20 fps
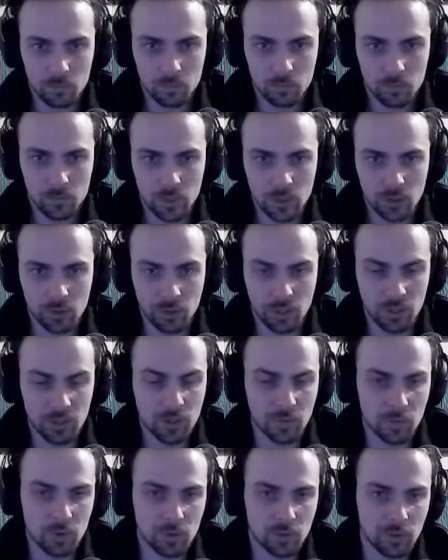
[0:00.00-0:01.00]
So here are
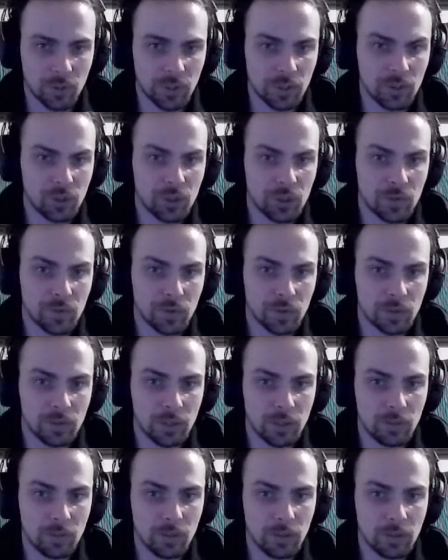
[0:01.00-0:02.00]
some strategies for
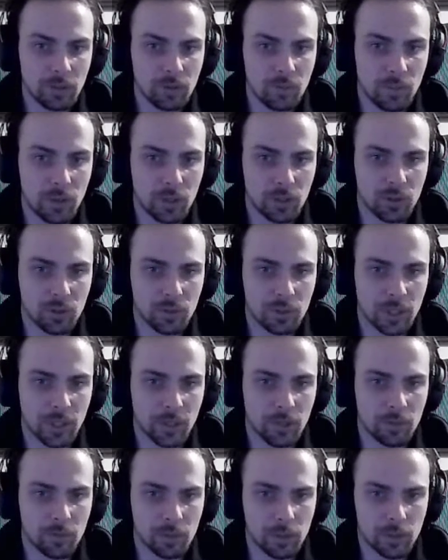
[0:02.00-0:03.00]
deepening the mentor
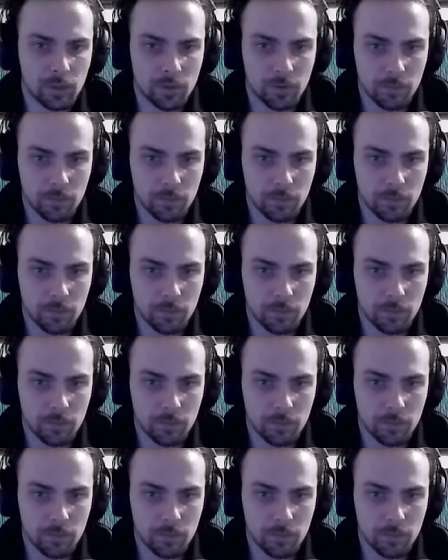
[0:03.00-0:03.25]
dynamic.